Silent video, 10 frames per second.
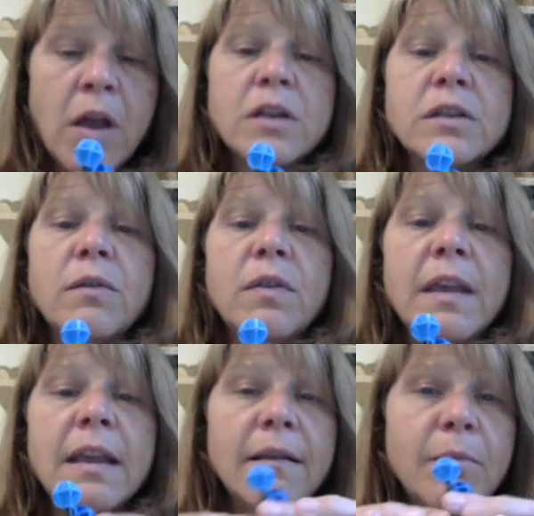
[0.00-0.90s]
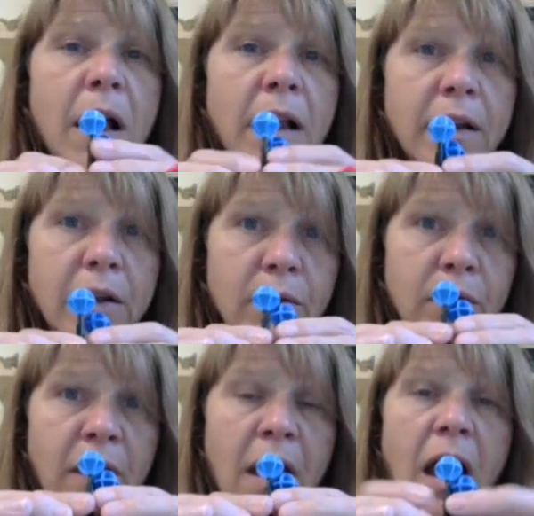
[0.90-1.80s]
So these
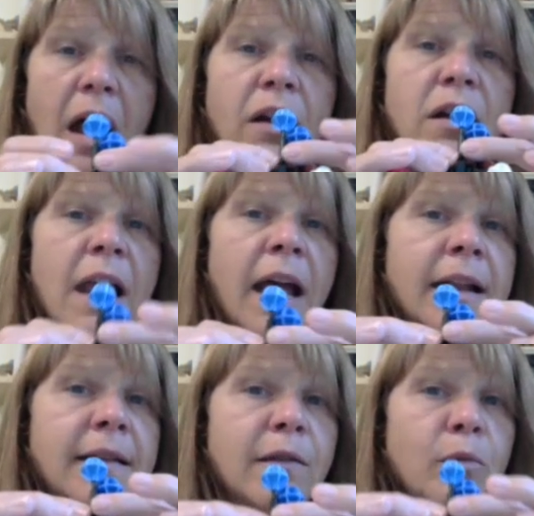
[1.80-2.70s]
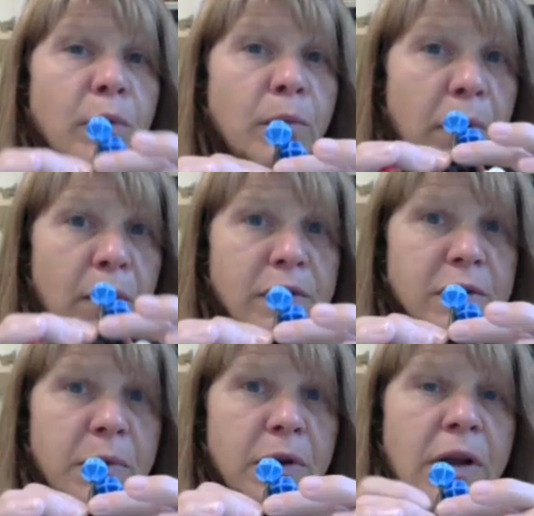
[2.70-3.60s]
molecules are
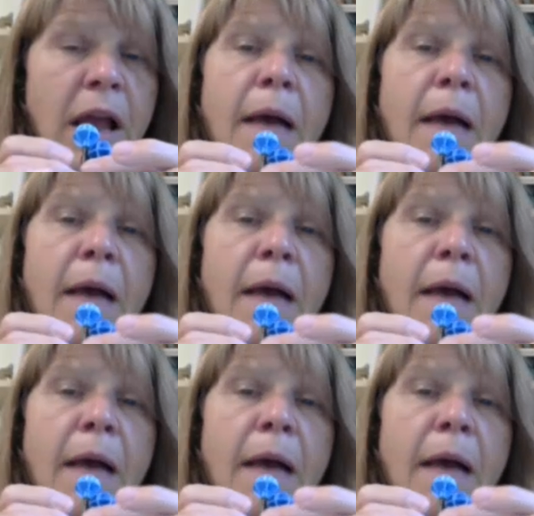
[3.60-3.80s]
non-superimposable,